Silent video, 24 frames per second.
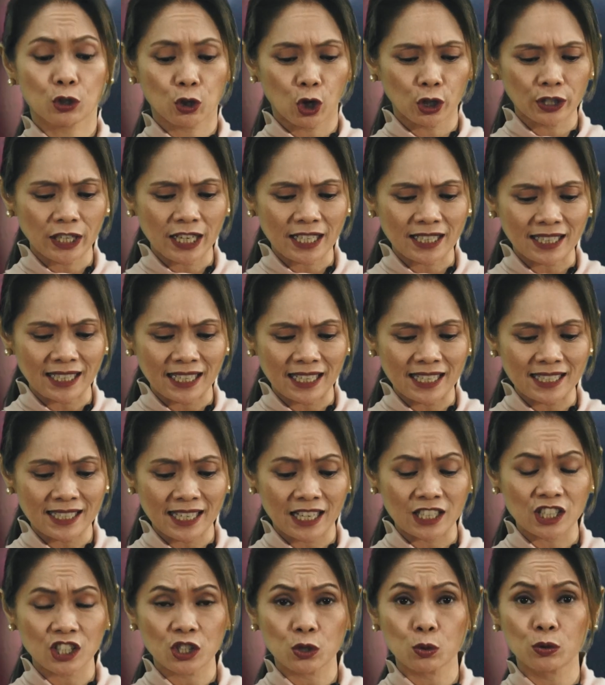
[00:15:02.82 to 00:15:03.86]
sororities,
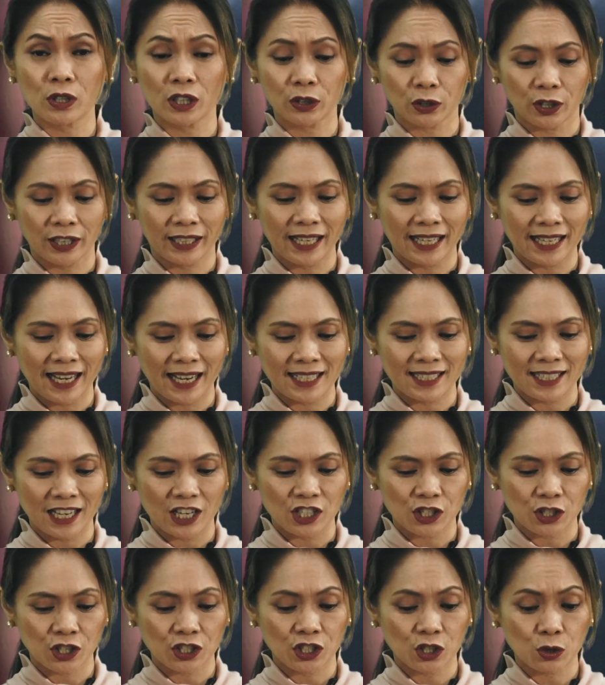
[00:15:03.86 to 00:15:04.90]
and student
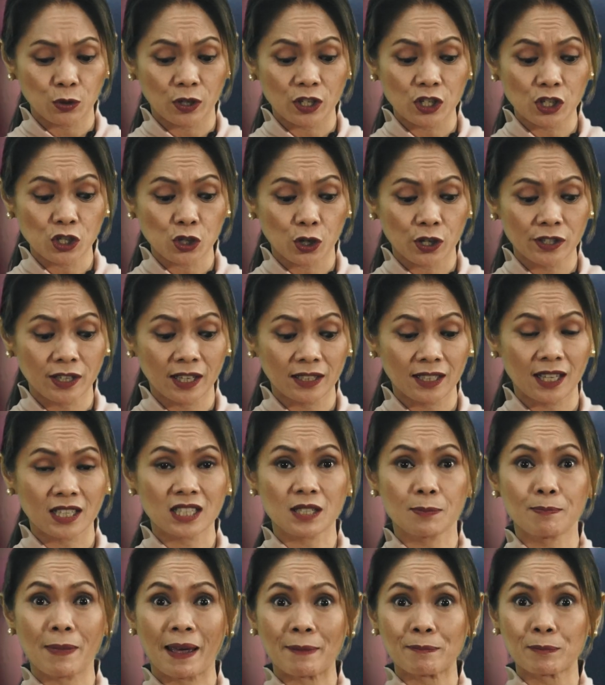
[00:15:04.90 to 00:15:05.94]
organizations to ensure that
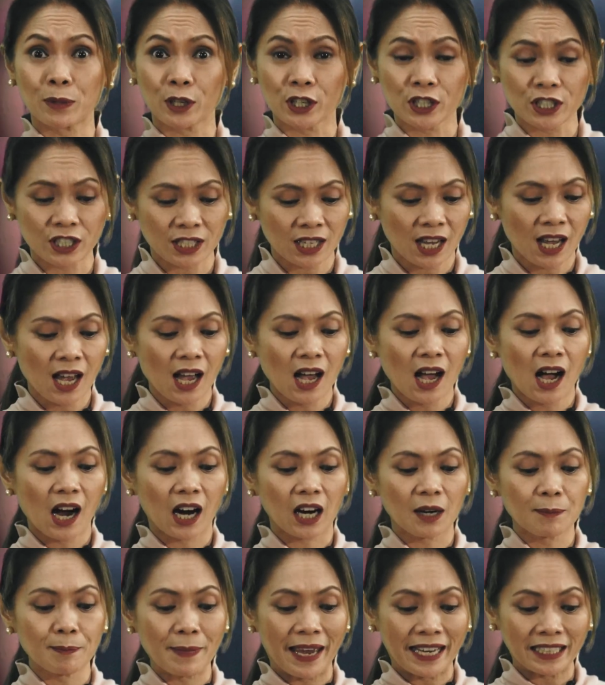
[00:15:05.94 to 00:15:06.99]
its members
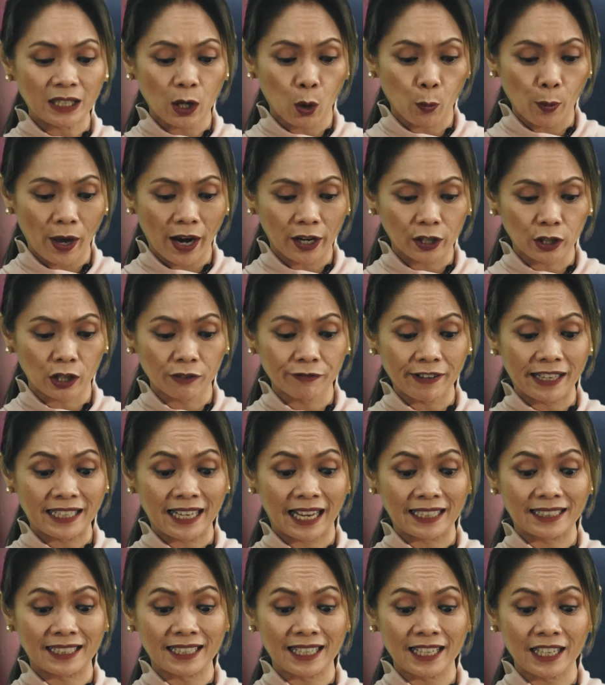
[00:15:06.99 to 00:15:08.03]
are made aware of and
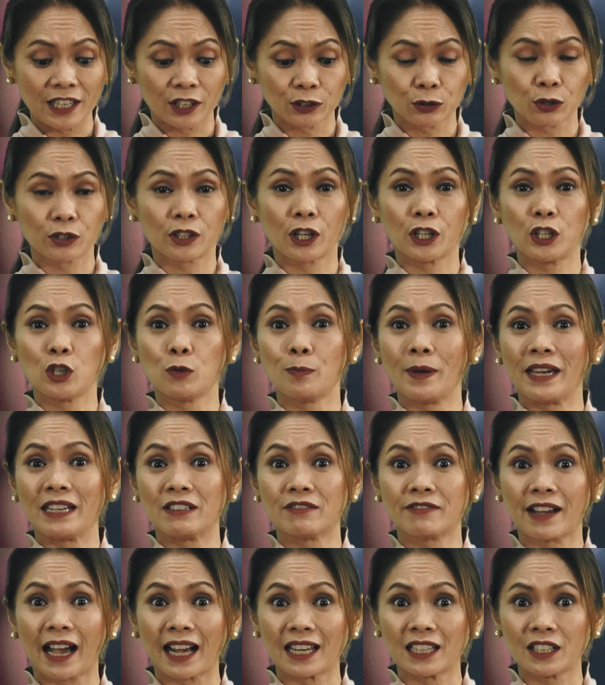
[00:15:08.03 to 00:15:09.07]
adhere to the
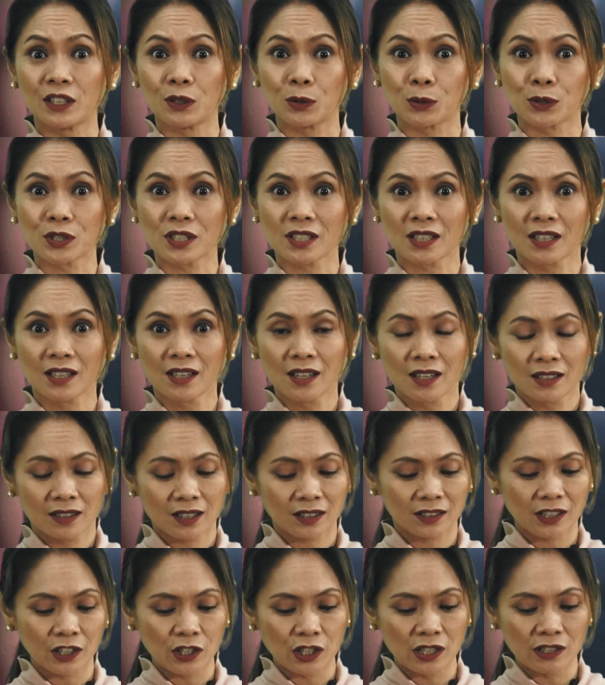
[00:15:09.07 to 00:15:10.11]
humane values
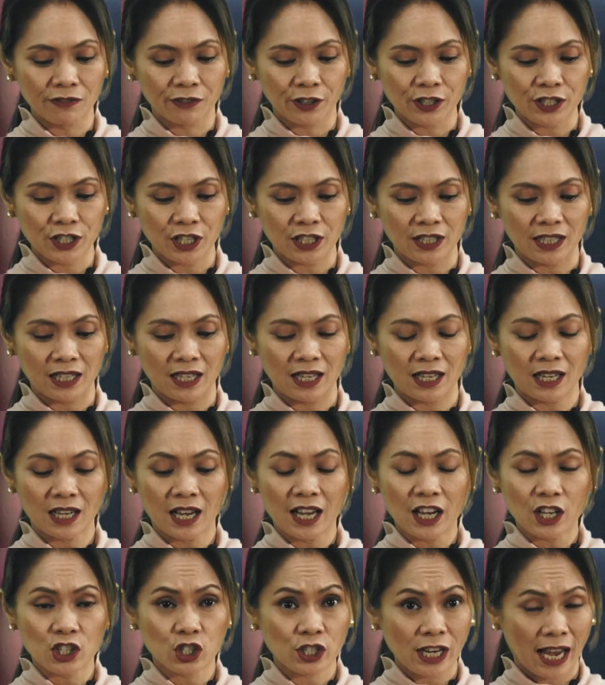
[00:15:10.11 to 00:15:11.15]
that the university
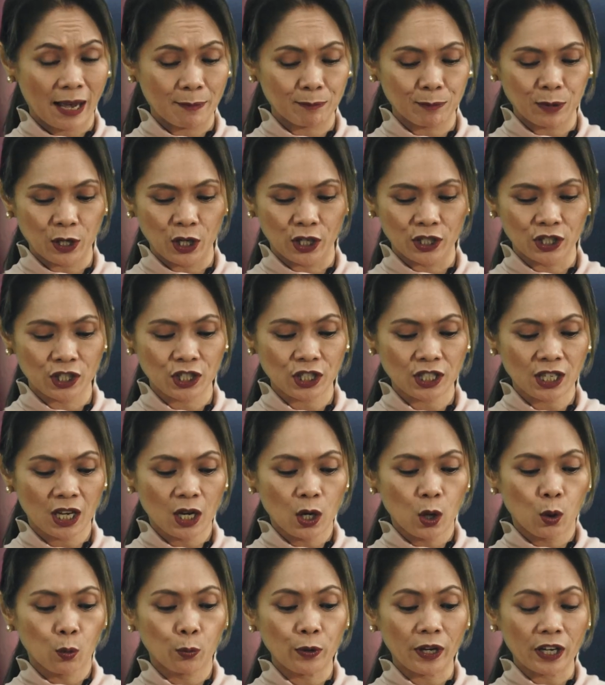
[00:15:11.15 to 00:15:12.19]
champions.
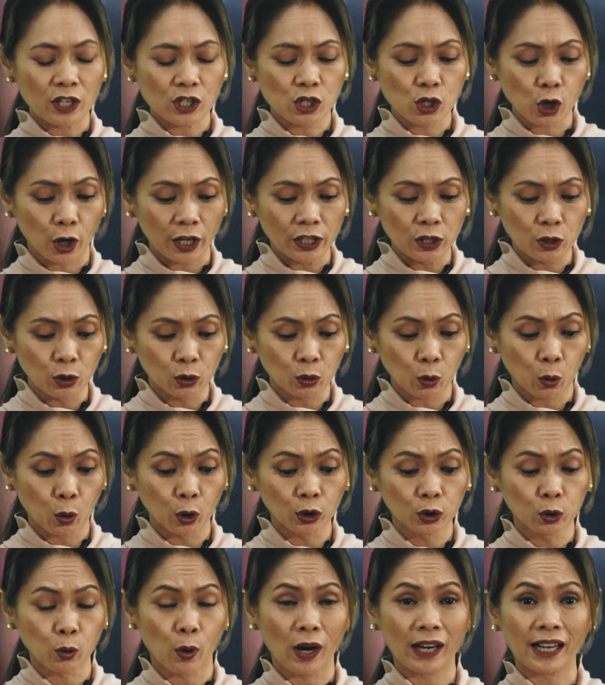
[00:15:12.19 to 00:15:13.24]
We enjoin you to
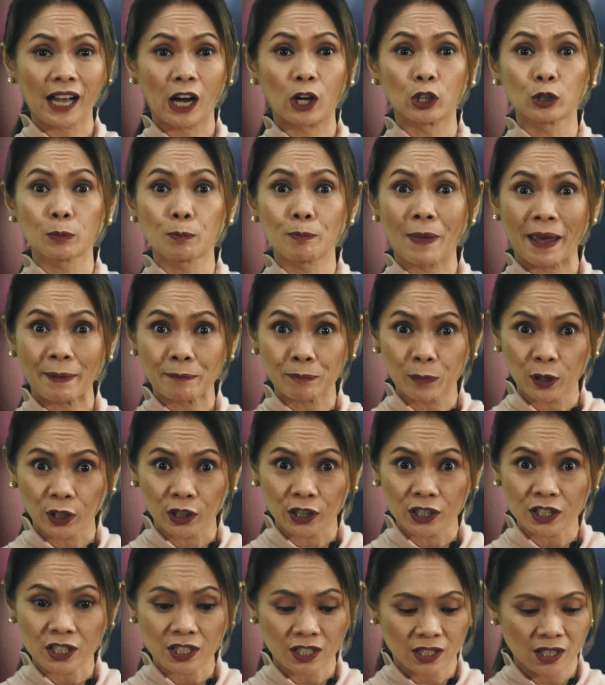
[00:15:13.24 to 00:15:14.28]
hold to account
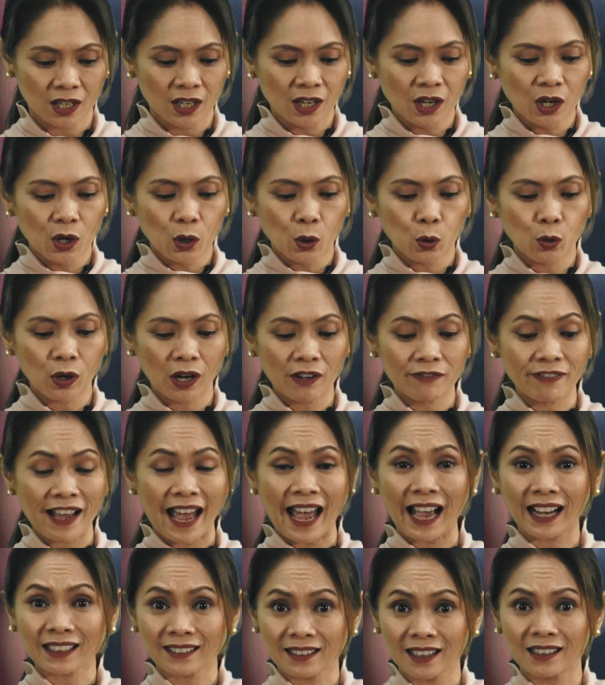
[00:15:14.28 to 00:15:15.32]
members who have
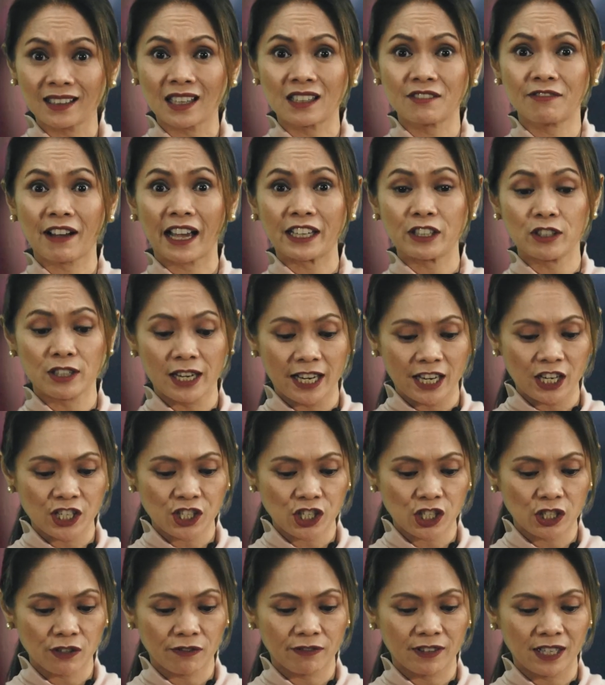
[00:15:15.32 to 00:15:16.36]
acted in
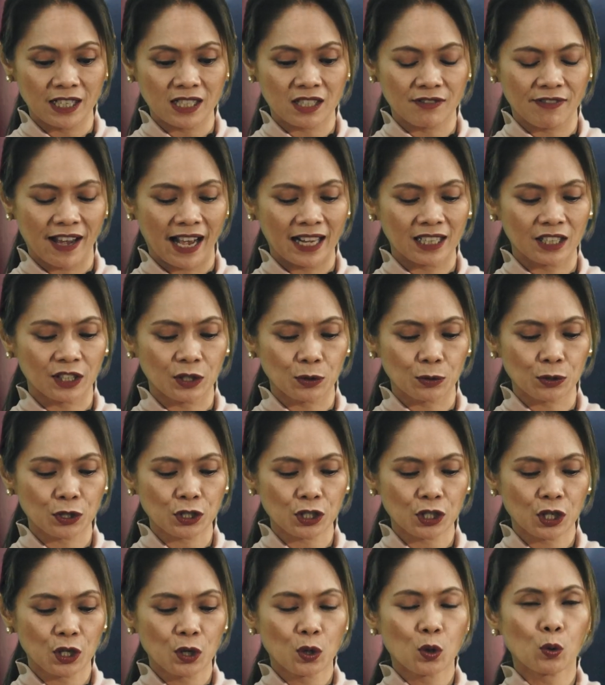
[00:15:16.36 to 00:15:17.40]
violation of these
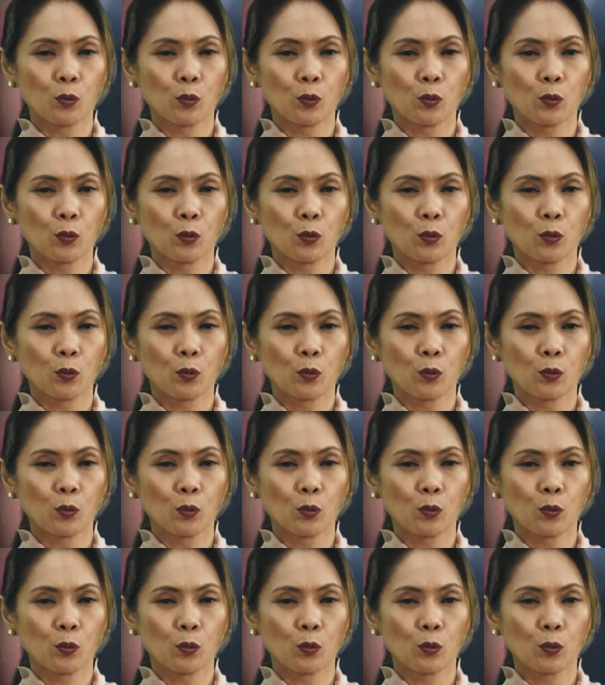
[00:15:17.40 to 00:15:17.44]
values.